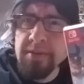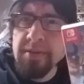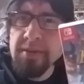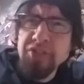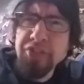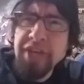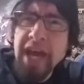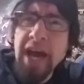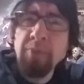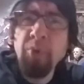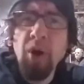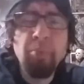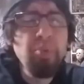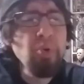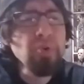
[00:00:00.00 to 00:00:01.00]
So yeah, I
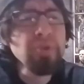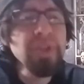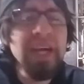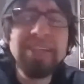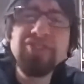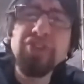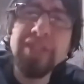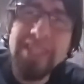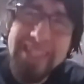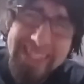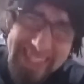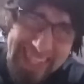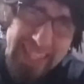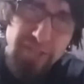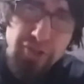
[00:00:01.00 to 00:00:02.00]
bought Portal Knights on the
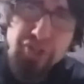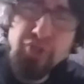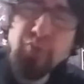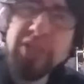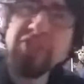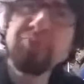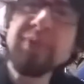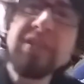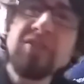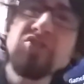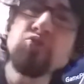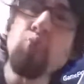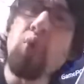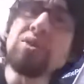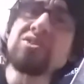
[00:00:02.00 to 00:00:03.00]
Nintendo Switch
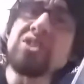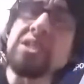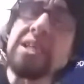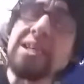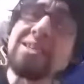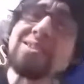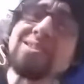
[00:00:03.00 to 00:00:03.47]
because once again,